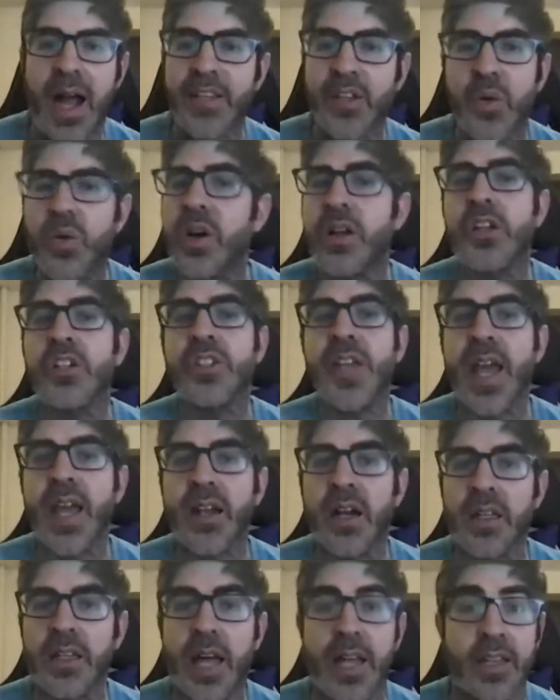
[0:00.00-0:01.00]
don't understand
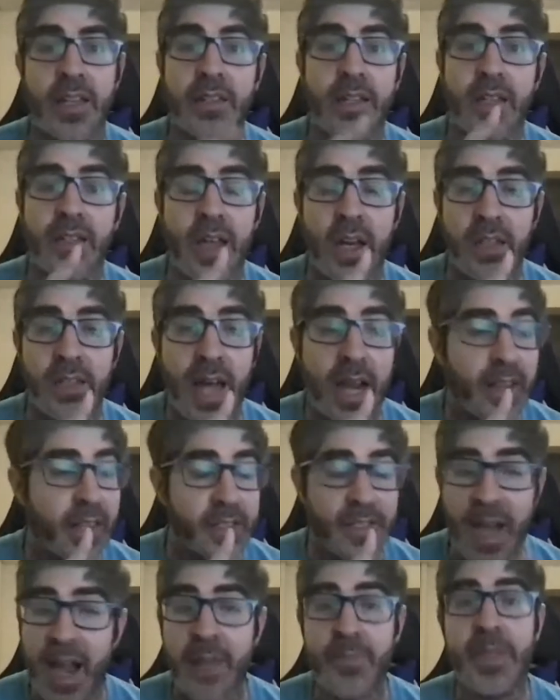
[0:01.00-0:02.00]
a lot of the
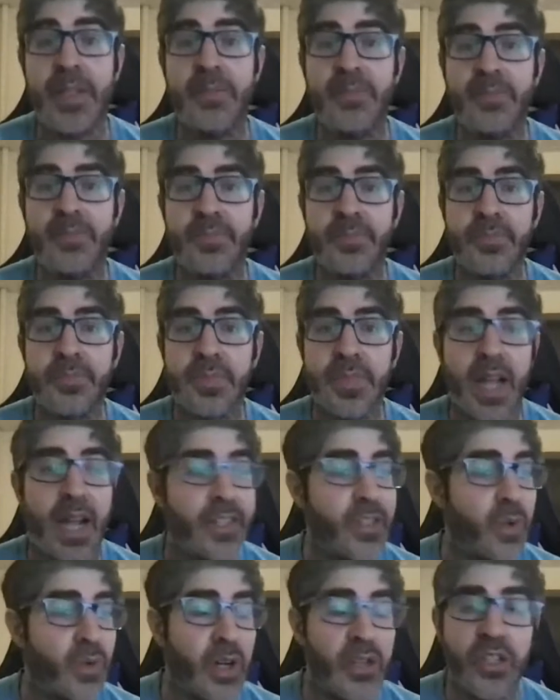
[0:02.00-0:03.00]
timing. I
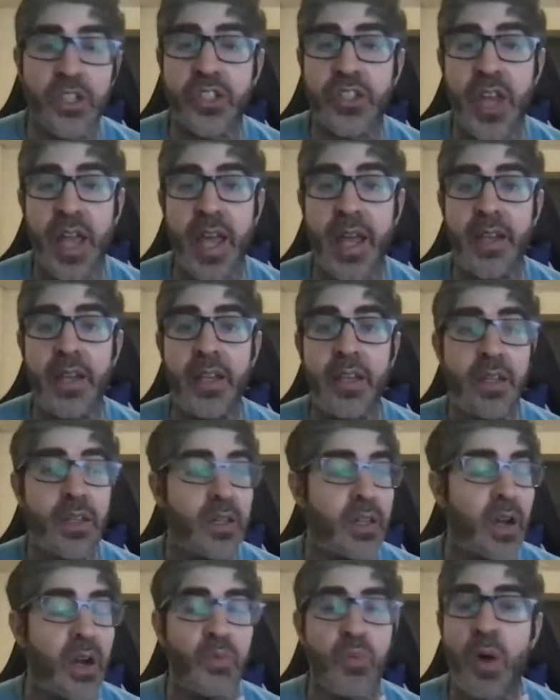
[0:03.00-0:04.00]
don't understand
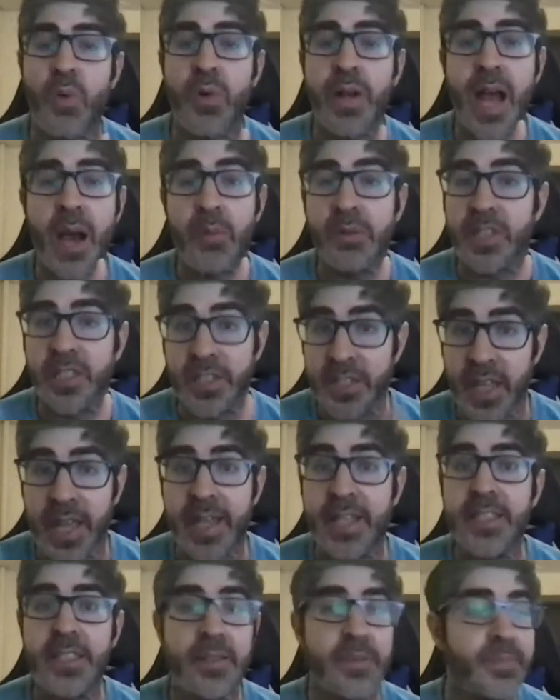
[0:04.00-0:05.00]
what went on with the
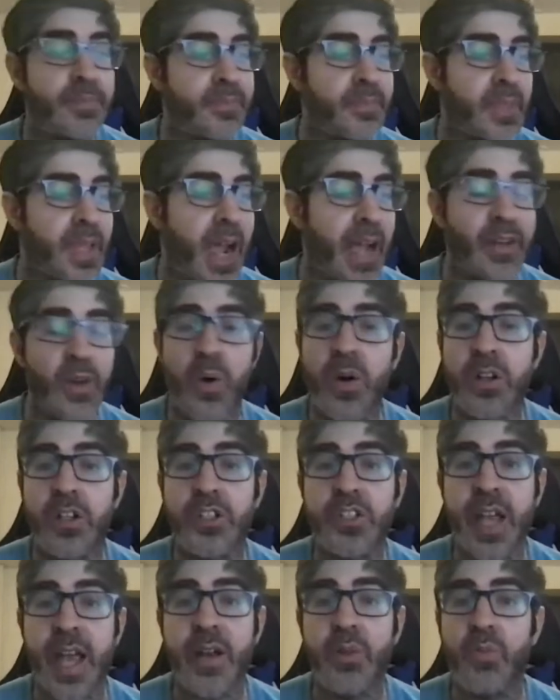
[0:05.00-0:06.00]
delays. I don't
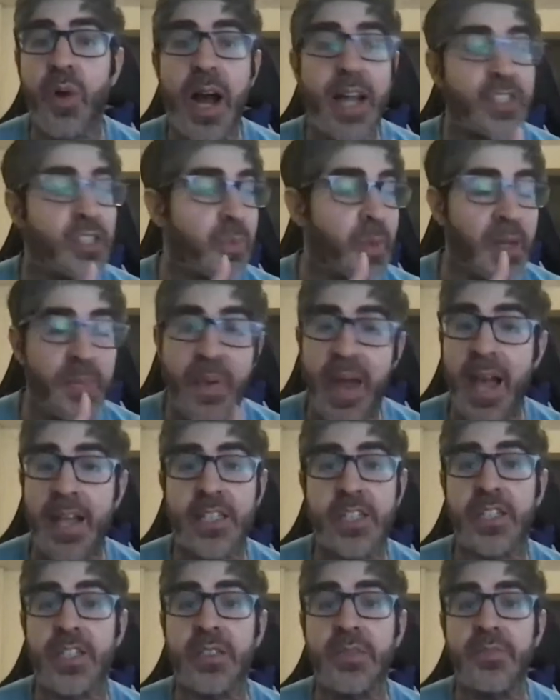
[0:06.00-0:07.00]
understand why so many
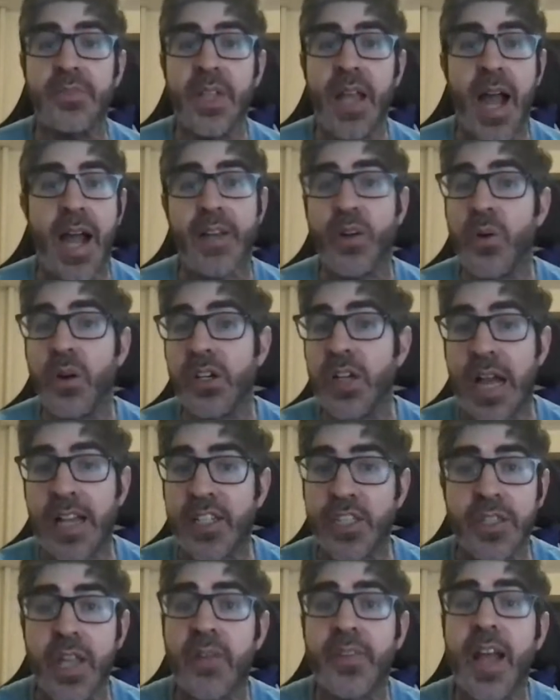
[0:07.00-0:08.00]
packs still. I
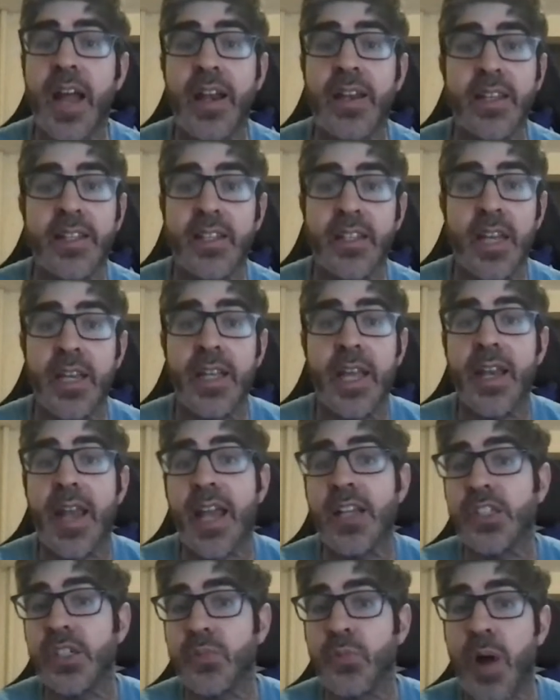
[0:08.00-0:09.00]
still didn't get an
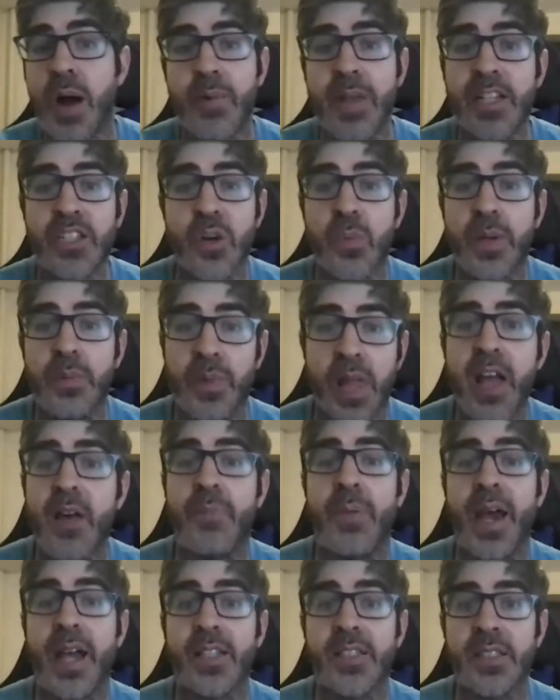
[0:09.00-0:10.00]
answer of why we had so many
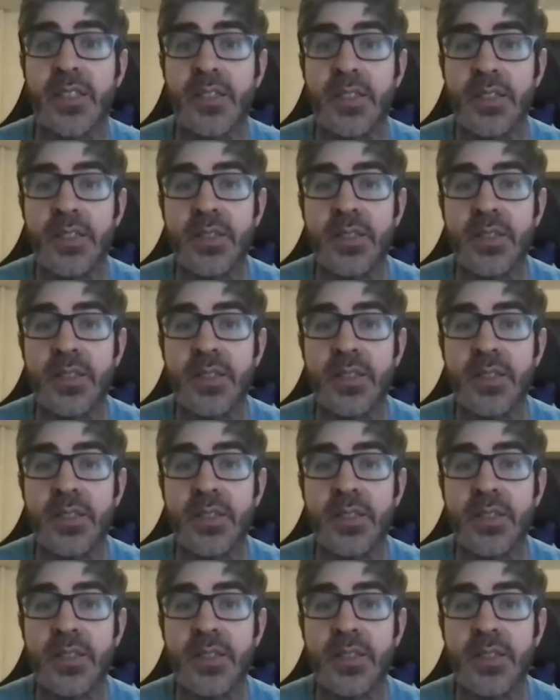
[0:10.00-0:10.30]
playoff packs.